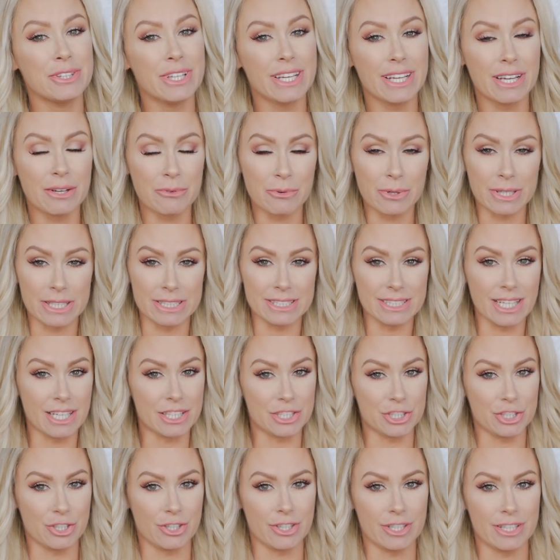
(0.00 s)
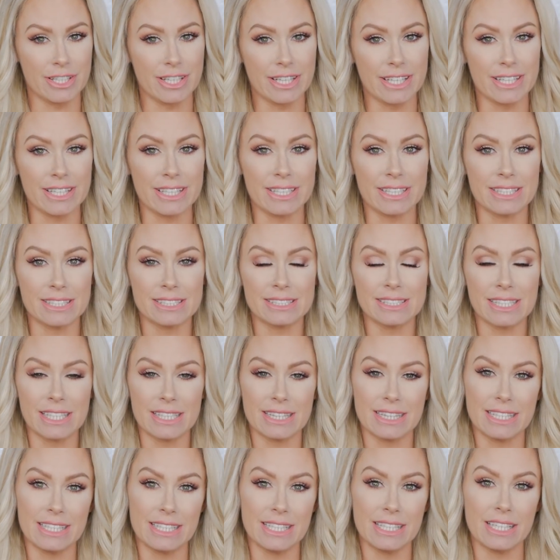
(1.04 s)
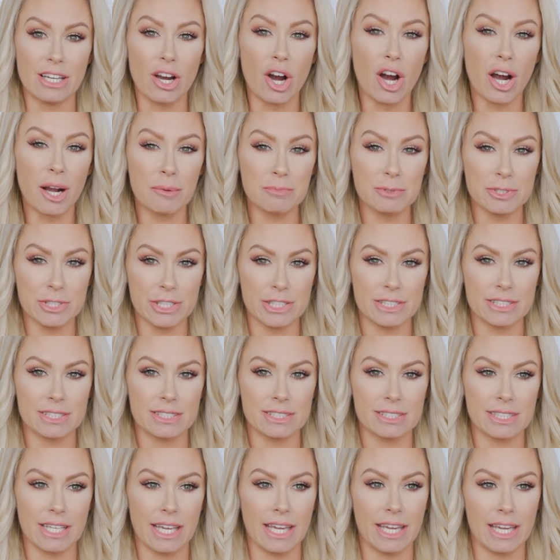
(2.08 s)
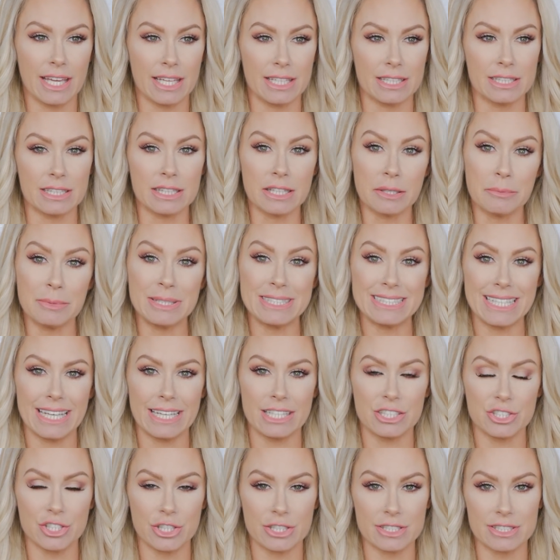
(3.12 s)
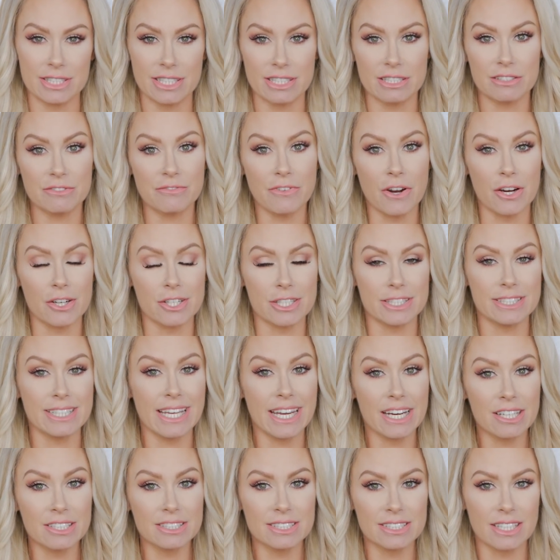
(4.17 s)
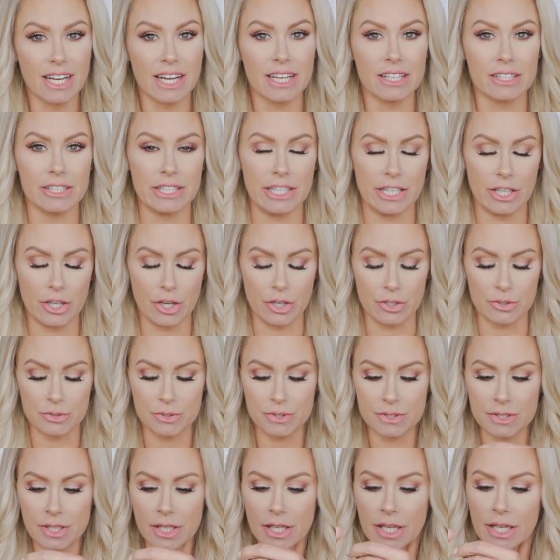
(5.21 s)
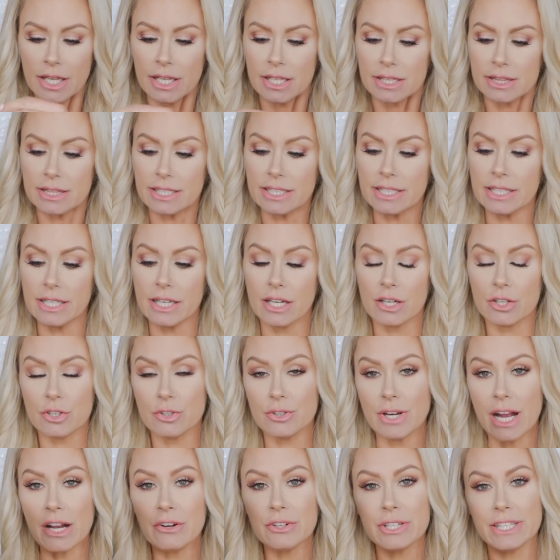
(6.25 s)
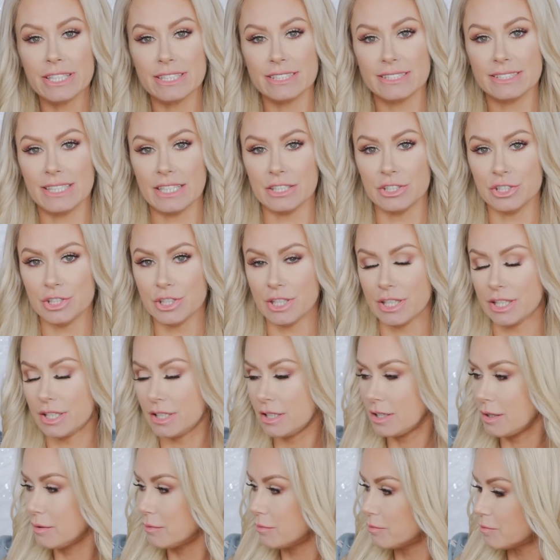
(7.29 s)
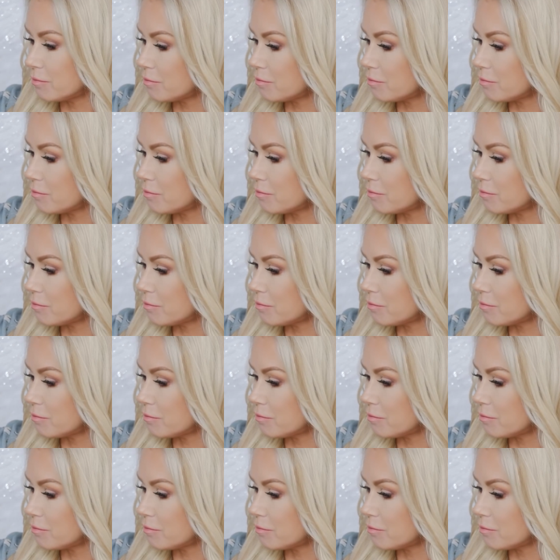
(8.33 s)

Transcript: thing I want to touch on is the options and limitations as far as hairstyling goes. The crown extension,